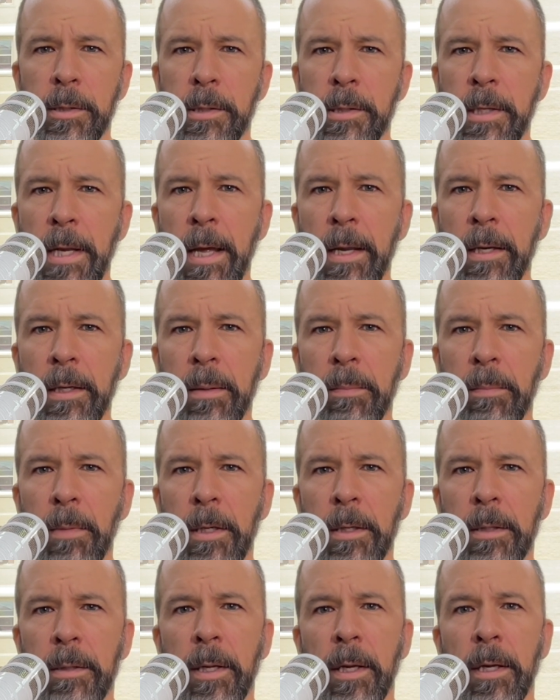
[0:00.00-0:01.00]
standing
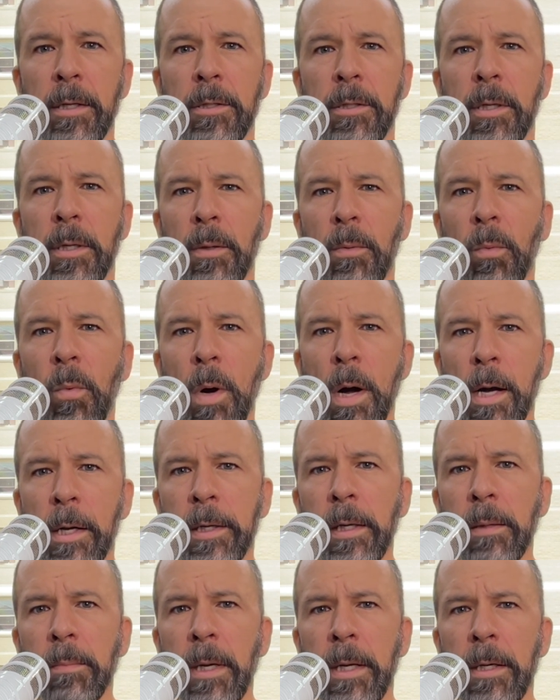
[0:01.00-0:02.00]
meditation,
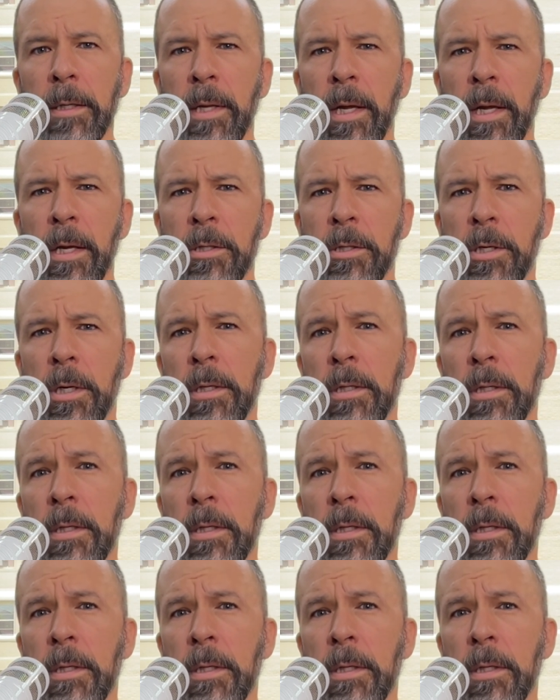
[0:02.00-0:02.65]
walking meditation,